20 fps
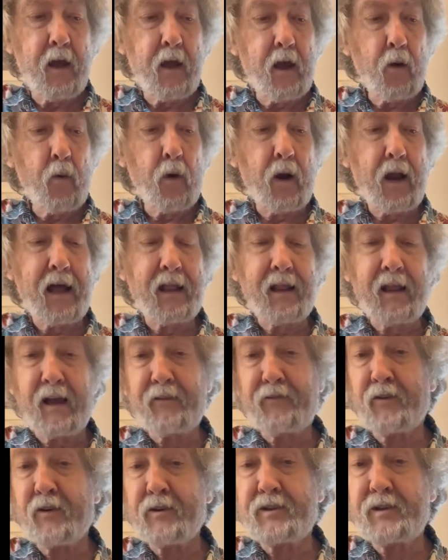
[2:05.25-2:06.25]
what I like
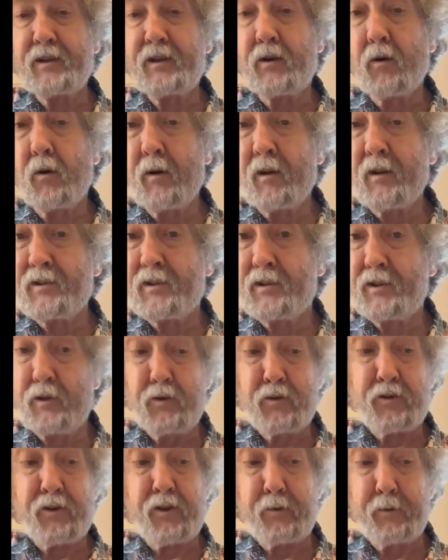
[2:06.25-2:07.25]
for a C chord is to
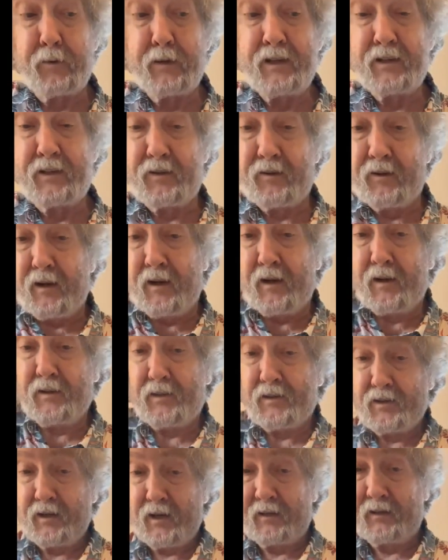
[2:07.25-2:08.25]
use 3 strings.
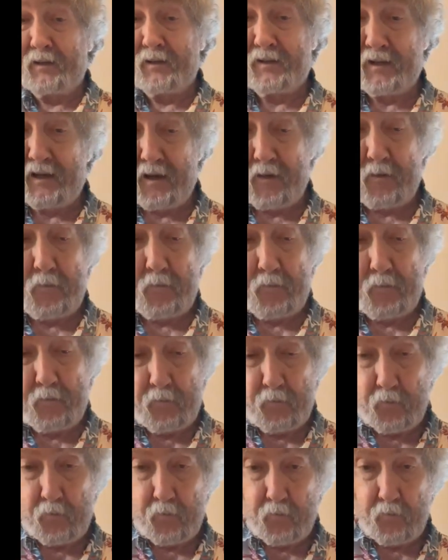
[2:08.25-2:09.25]
Check this out.
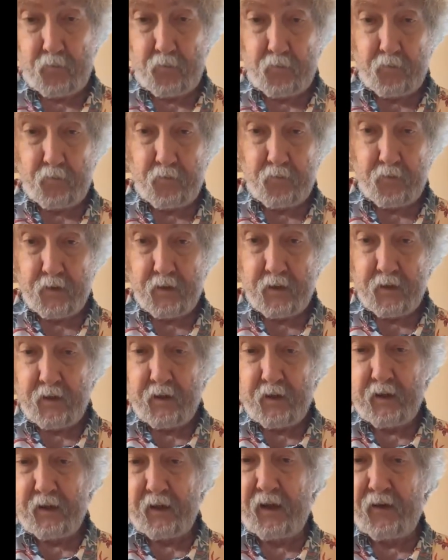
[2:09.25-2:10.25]

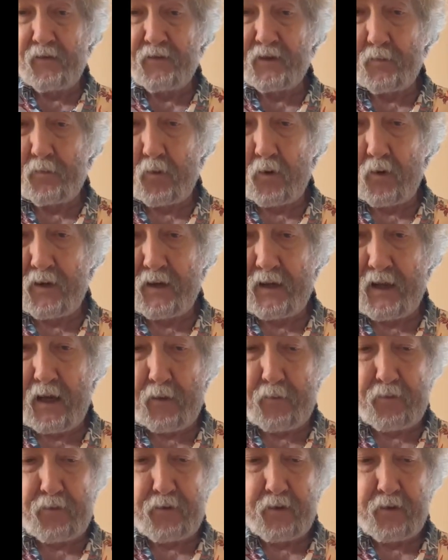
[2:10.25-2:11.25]
It gives it more depth.